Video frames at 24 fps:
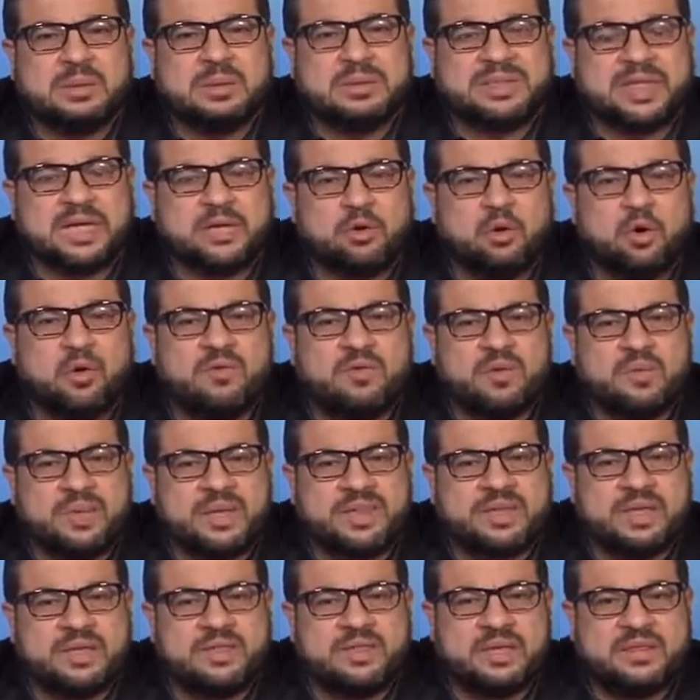take over,
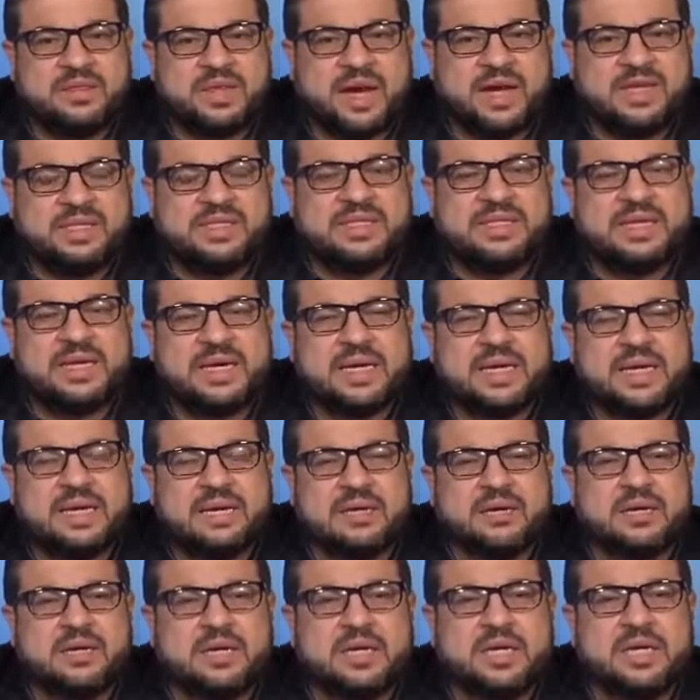but the idea
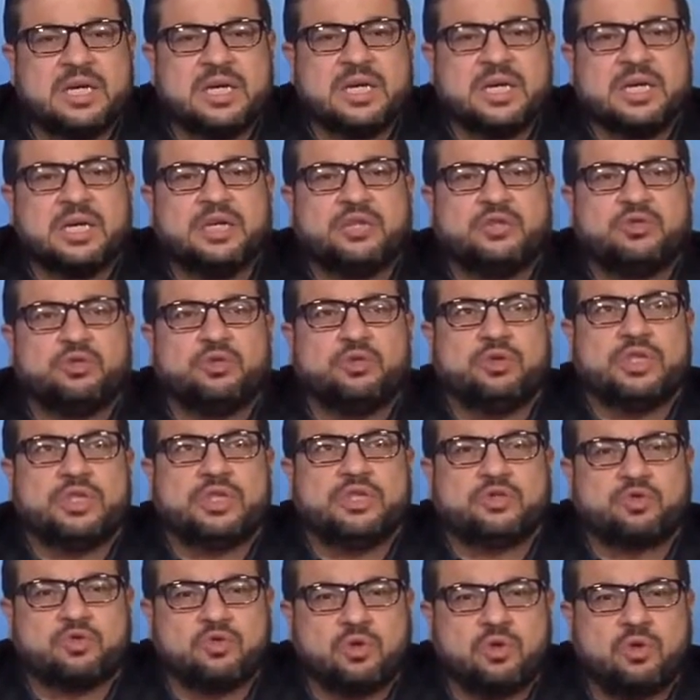here is to
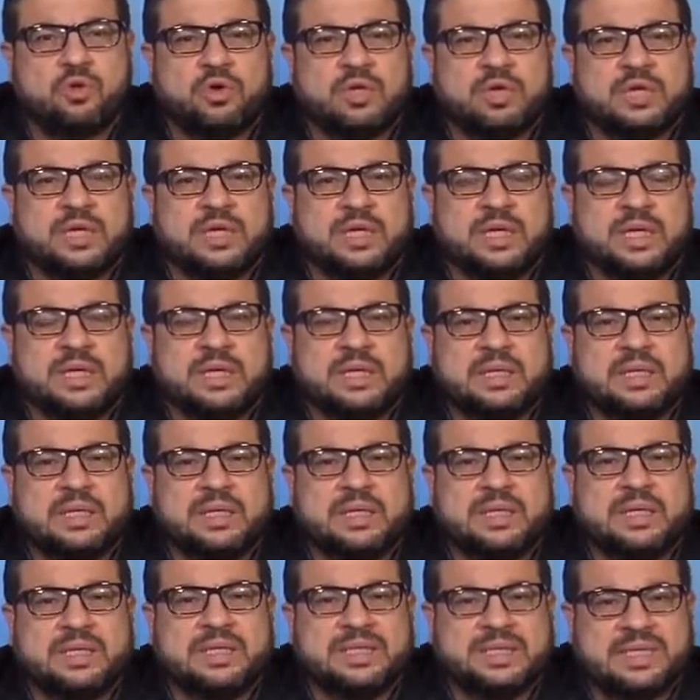destroy
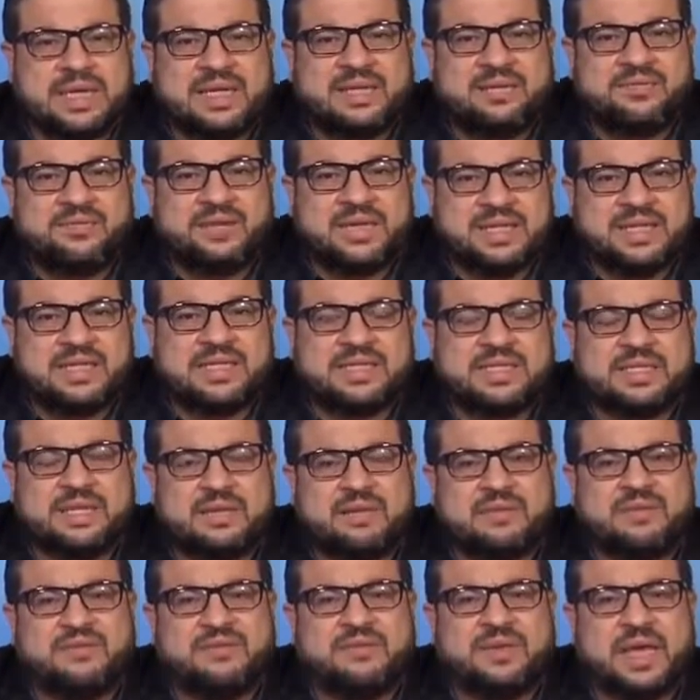life in
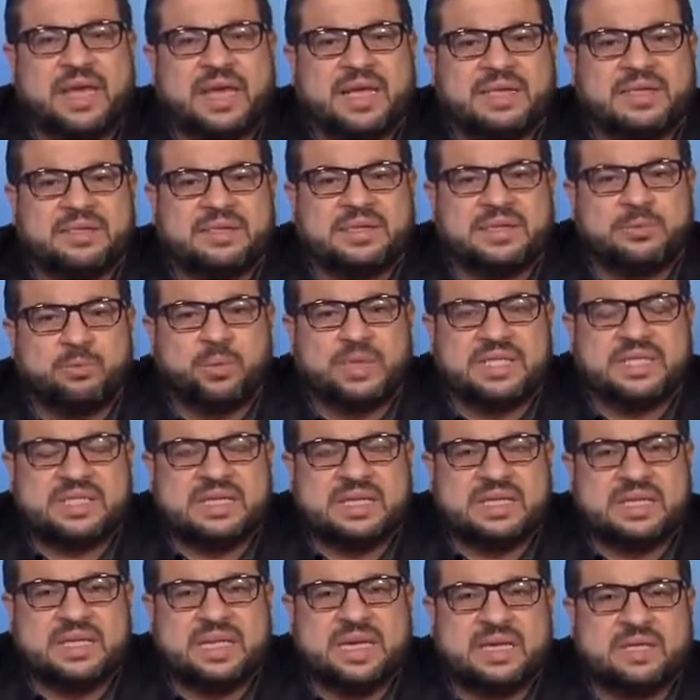itself. And we
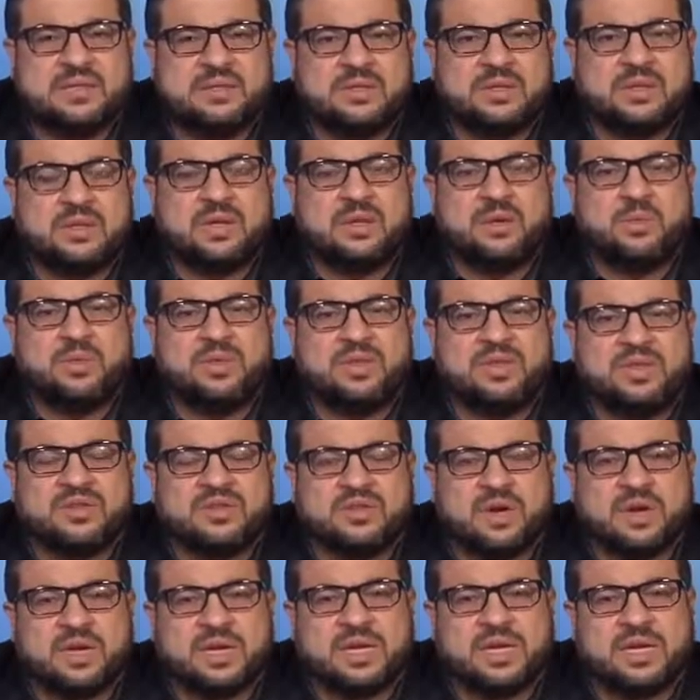see that with the
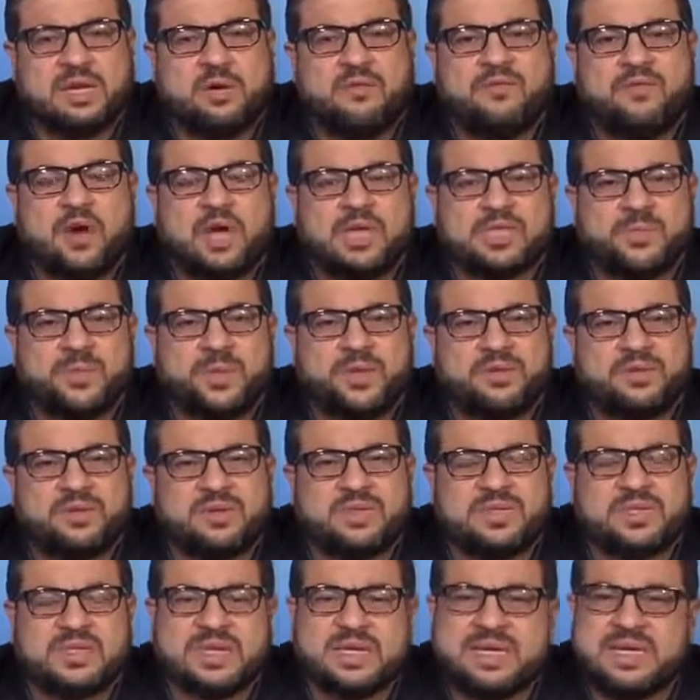targeting of
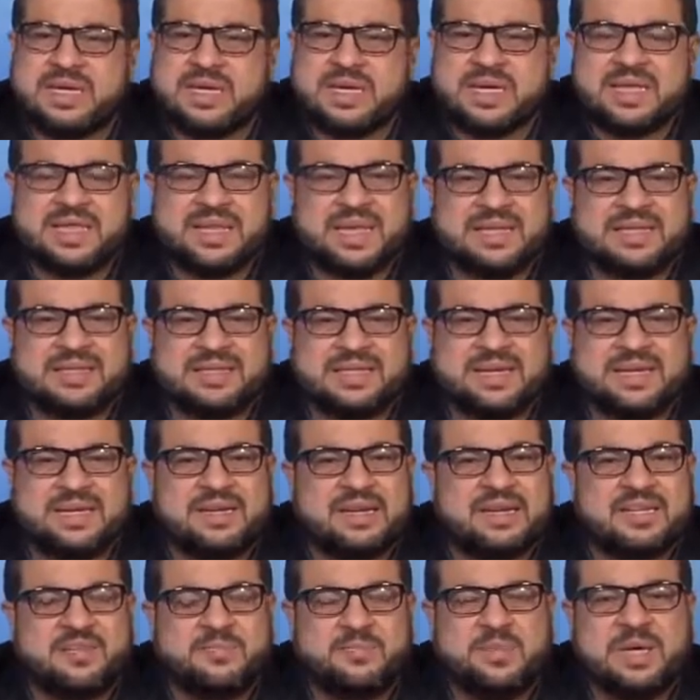hospitals that
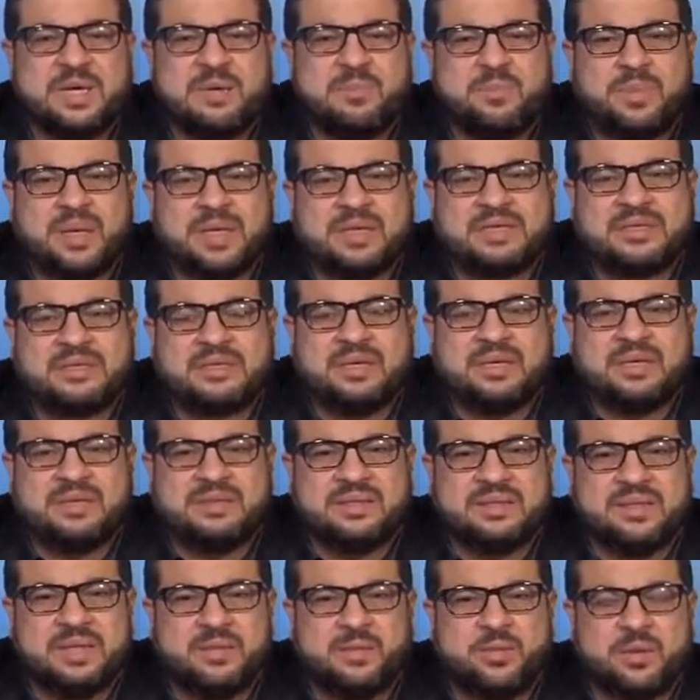cannot be but
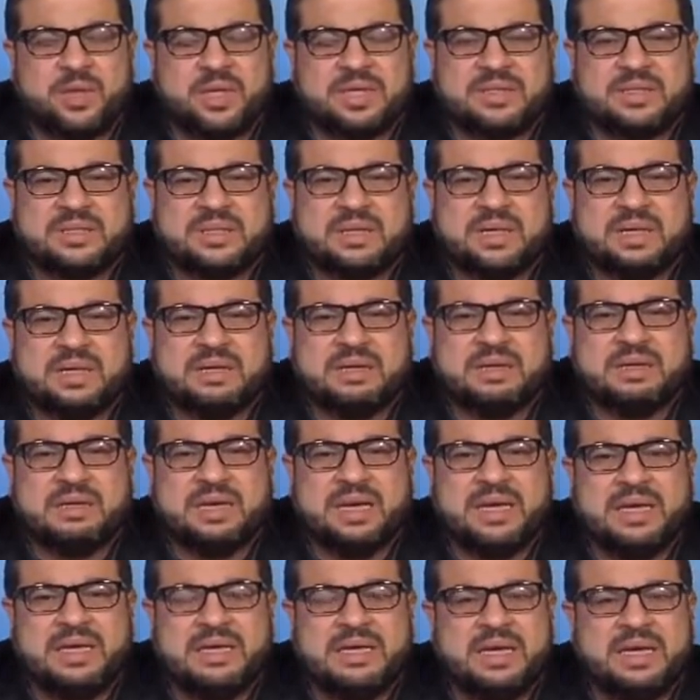deliberate
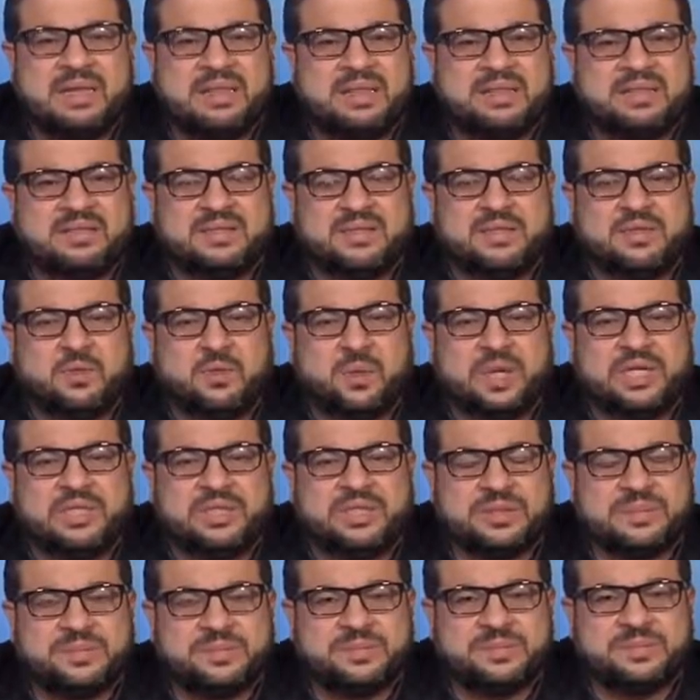in this
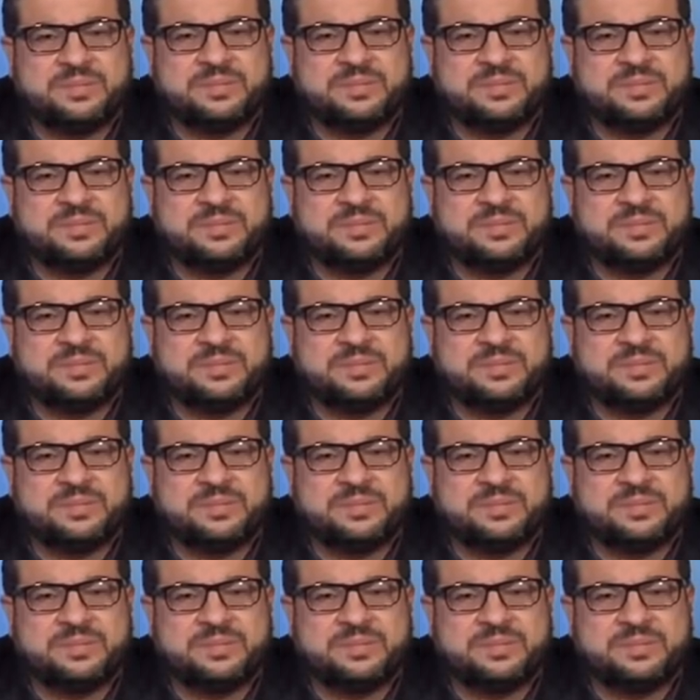situation.